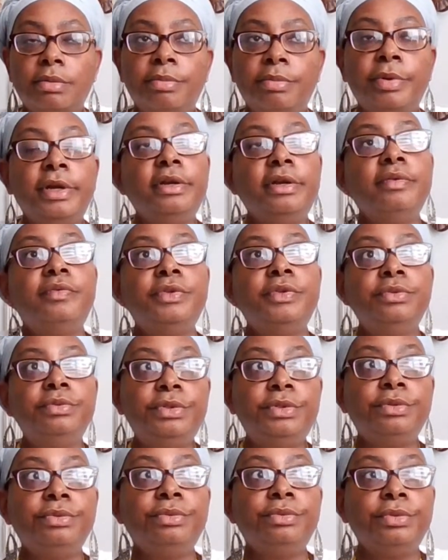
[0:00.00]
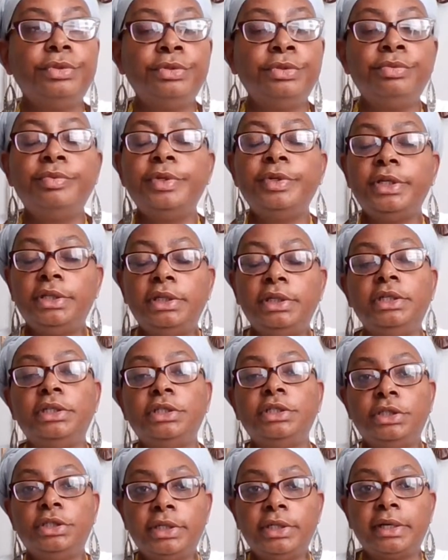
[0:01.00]
but if you do, you really need
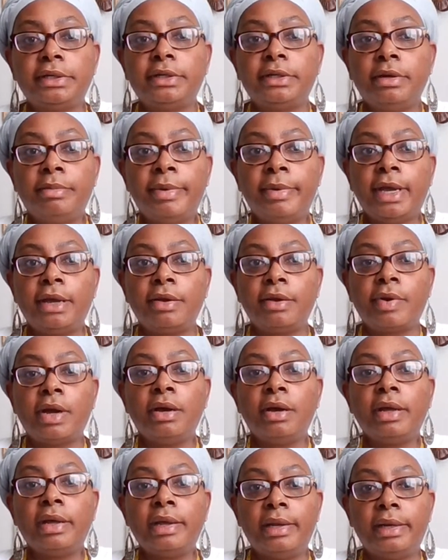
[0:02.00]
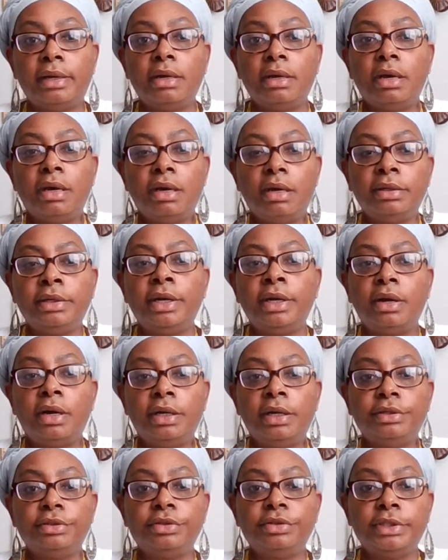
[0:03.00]
to check their background and their
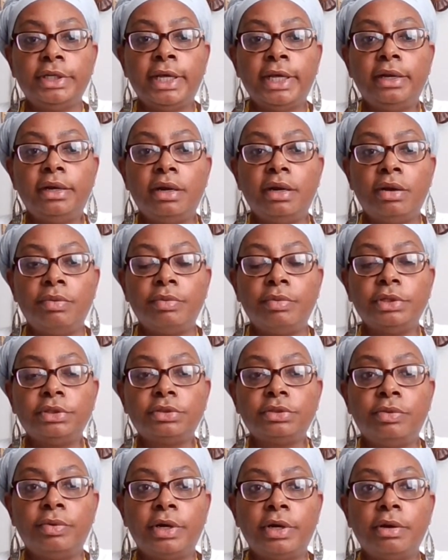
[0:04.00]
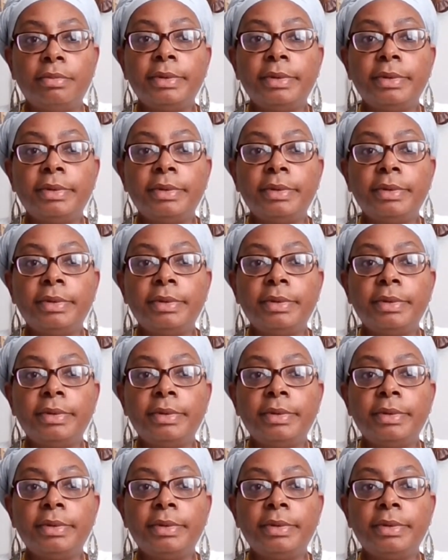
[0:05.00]
understanding of what's going on,